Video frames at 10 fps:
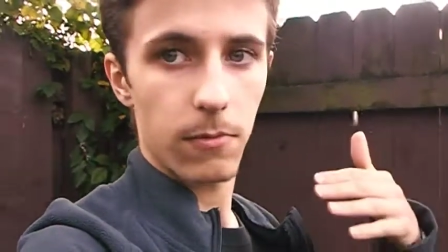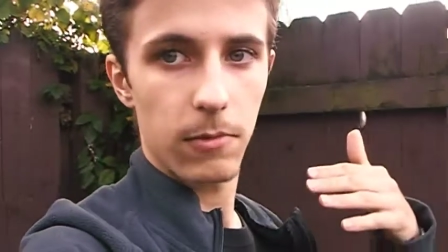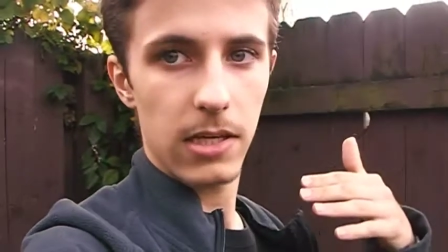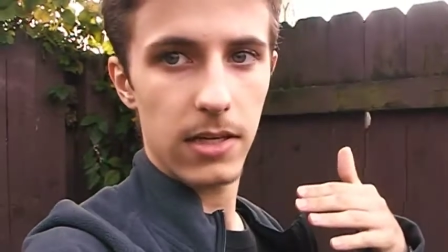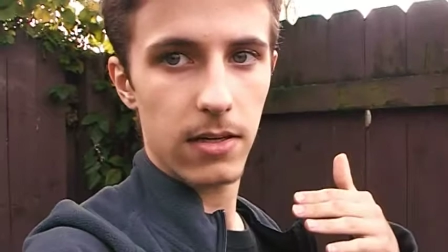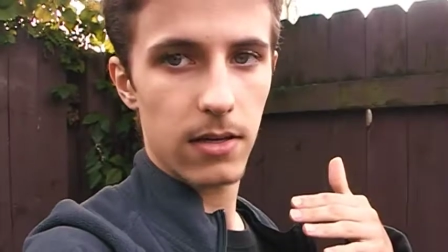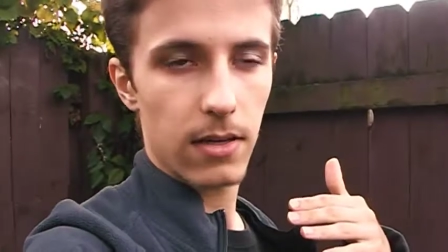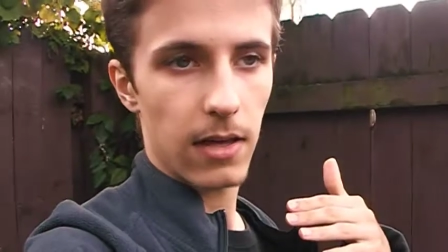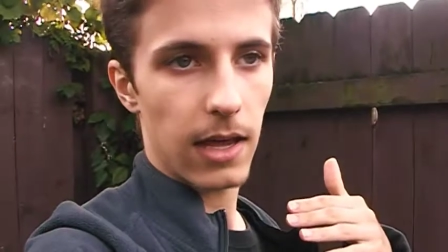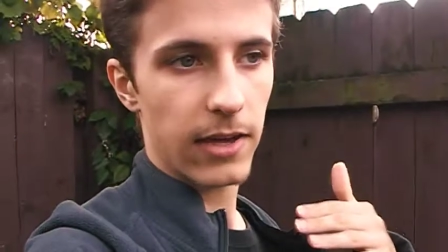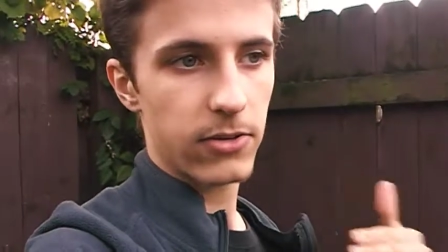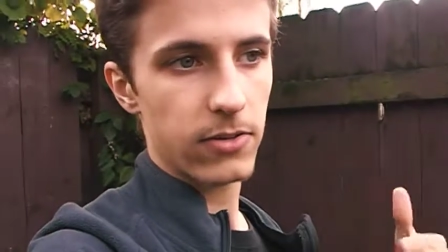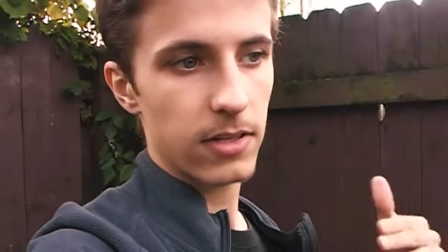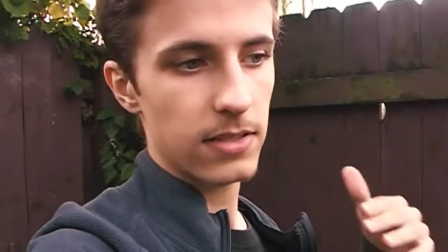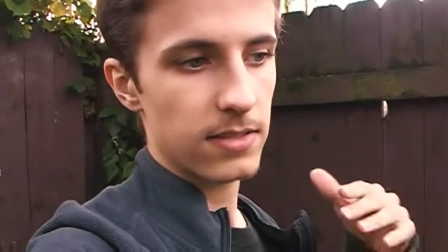we
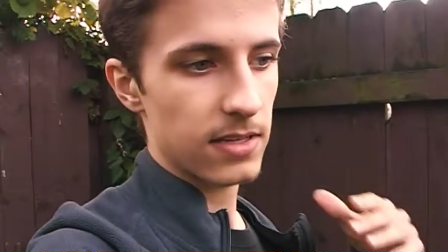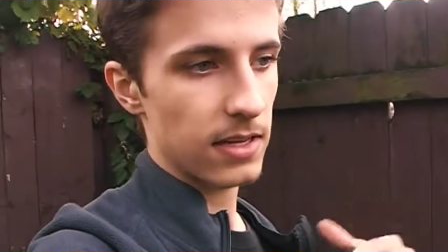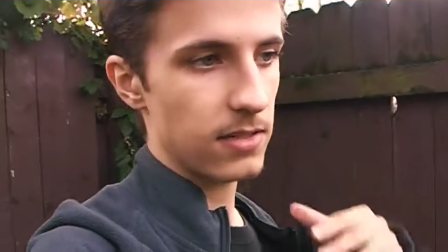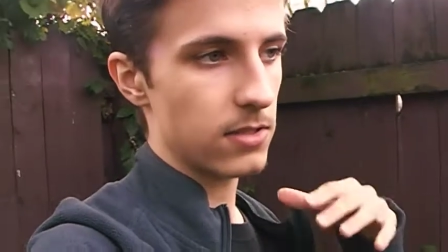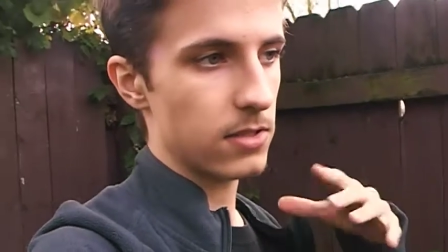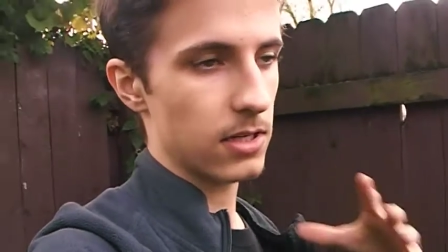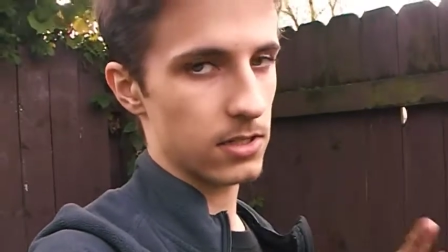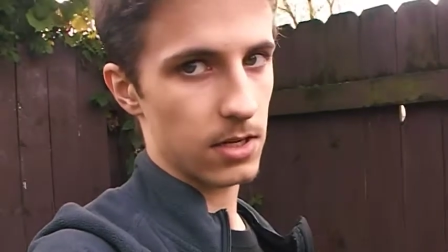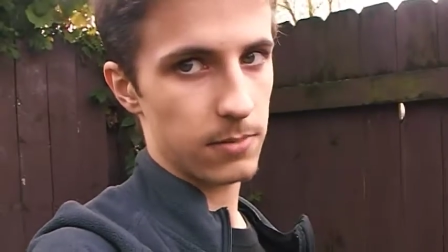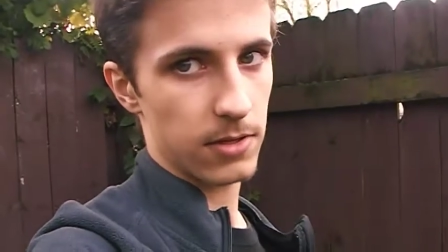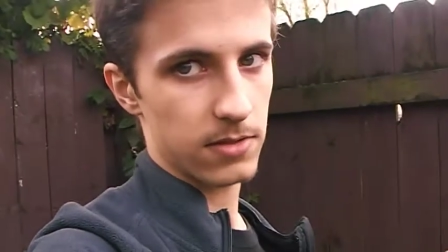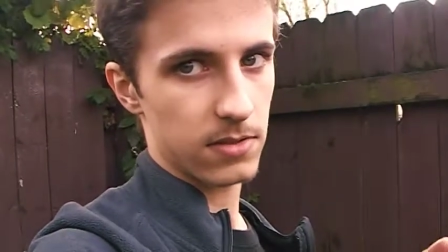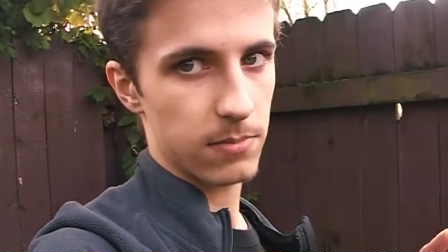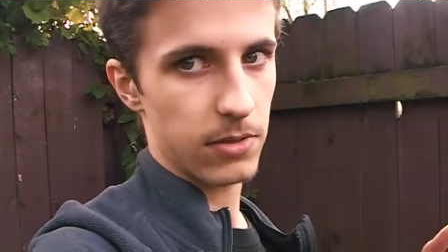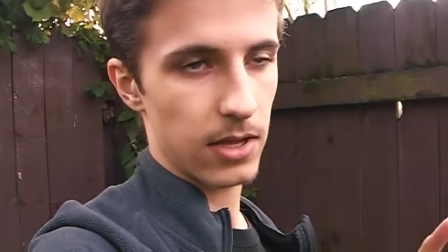actually decided to change a couple things
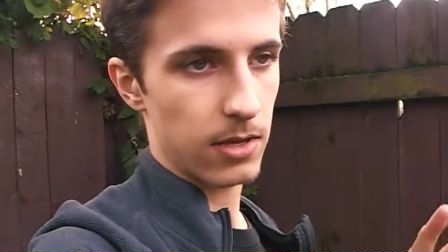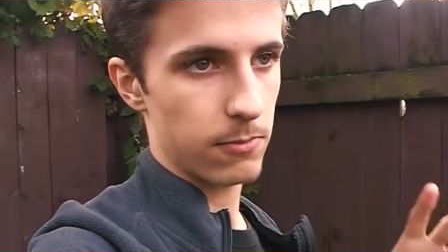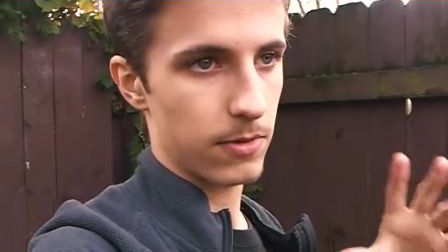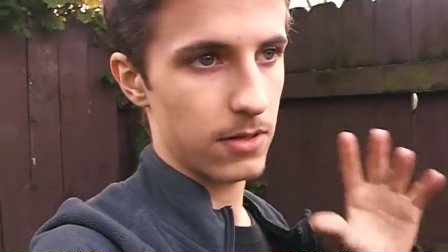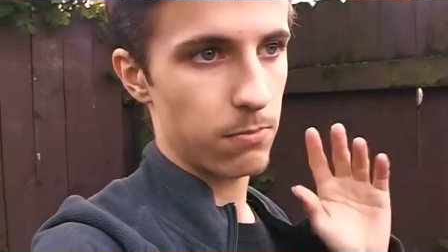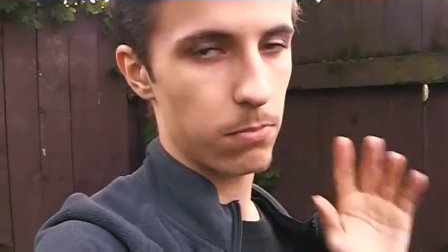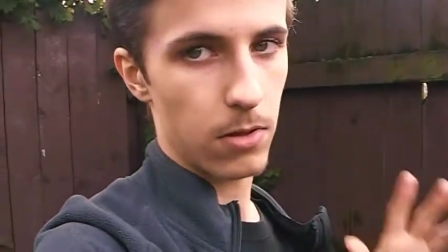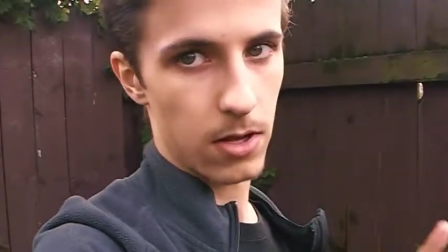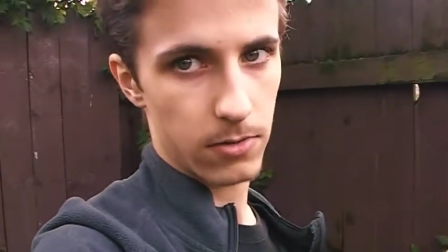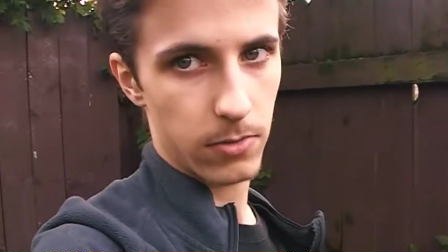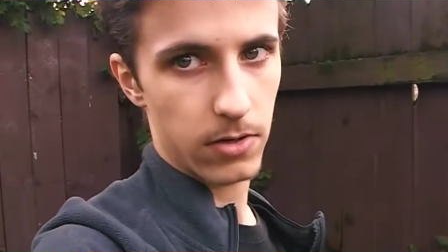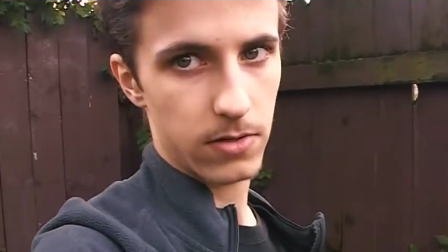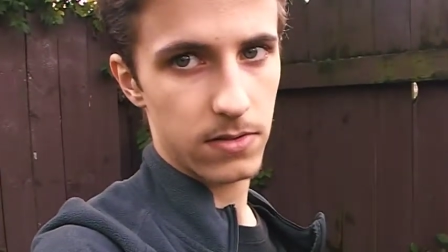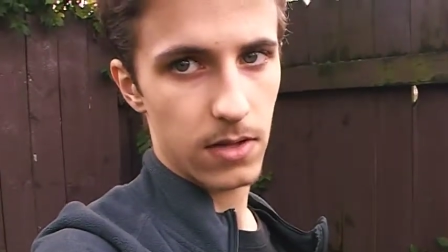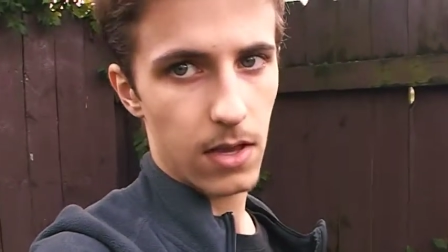in the plan with Blockworks.